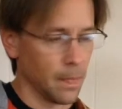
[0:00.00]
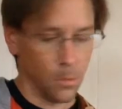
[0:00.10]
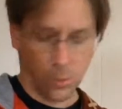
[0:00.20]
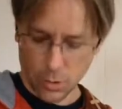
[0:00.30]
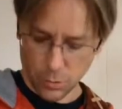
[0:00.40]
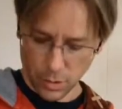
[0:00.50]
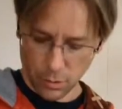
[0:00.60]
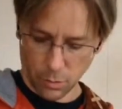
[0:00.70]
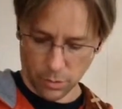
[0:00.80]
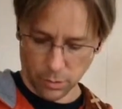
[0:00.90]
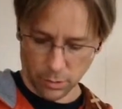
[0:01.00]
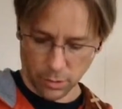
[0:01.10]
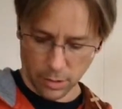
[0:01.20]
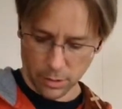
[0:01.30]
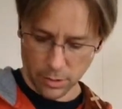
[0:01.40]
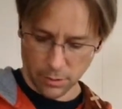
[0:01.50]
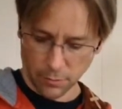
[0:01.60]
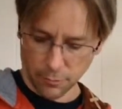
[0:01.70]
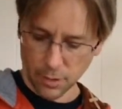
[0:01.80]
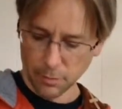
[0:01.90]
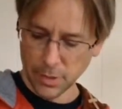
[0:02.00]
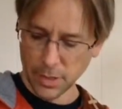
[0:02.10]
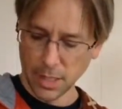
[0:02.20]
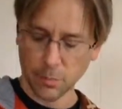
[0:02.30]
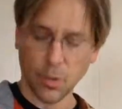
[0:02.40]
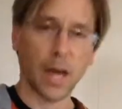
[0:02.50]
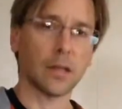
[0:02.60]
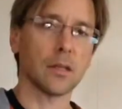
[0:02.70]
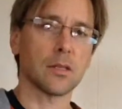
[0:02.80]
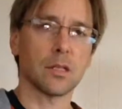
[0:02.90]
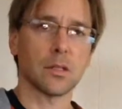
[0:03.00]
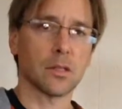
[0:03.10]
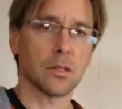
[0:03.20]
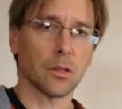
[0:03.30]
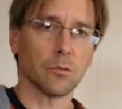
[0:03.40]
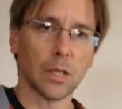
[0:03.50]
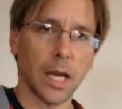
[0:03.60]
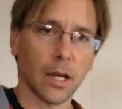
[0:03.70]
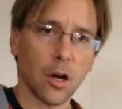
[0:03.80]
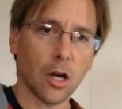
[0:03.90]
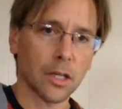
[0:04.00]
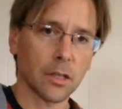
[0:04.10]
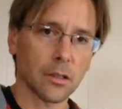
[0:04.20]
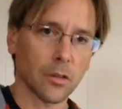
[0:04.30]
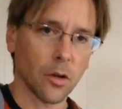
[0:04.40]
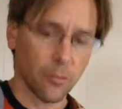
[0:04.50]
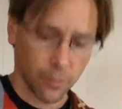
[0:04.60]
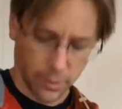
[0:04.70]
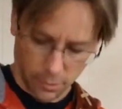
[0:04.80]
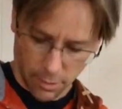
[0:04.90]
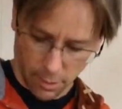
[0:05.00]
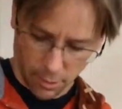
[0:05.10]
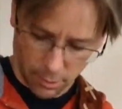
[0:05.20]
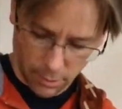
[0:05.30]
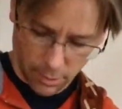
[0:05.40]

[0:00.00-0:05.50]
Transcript: Which is really worth learning. It's just a fun picking practice, and it's just a really iconic guitar figure there.